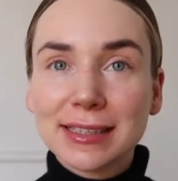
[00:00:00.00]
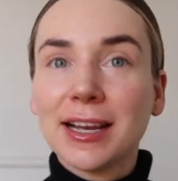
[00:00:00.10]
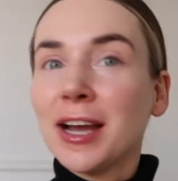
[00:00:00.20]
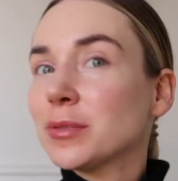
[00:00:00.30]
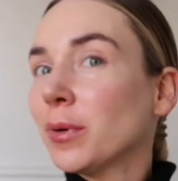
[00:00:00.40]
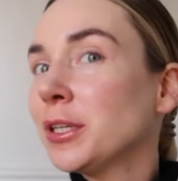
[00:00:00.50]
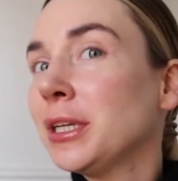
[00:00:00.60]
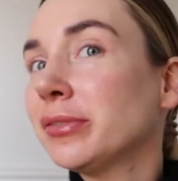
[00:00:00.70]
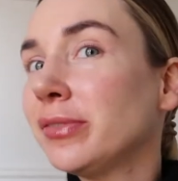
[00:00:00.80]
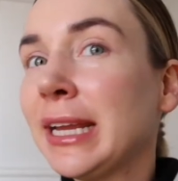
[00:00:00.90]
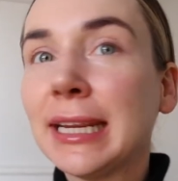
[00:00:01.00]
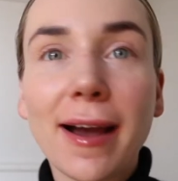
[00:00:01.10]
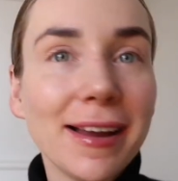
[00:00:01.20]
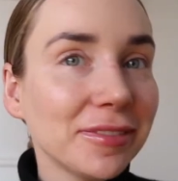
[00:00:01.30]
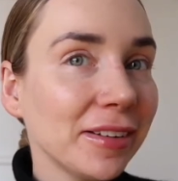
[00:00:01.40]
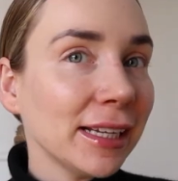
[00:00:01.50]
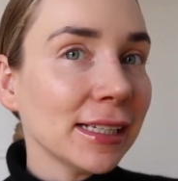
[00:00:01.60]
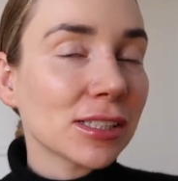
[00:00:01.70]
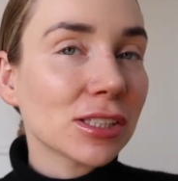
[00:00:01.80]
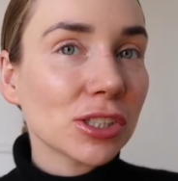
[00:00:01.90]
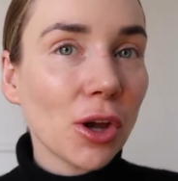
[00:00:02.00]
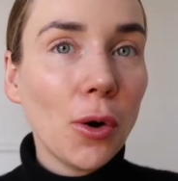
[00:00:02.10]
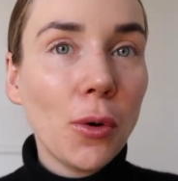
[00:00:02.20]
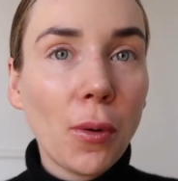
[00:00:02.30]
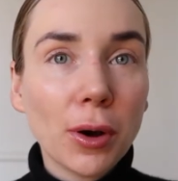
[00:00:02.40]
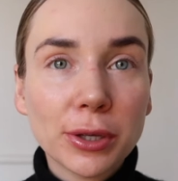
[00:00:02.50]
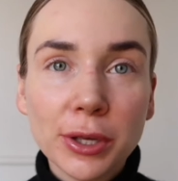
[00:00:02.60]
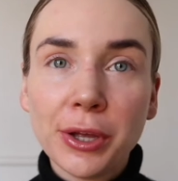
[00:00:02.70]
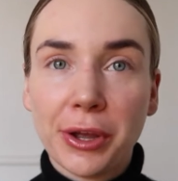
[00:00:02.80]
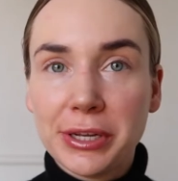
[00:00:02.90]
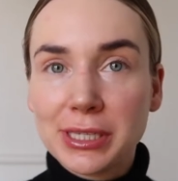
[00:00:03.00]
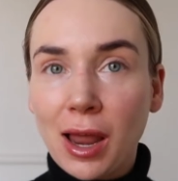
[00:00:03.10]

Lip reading: Guys, what do you think? I think it's so good.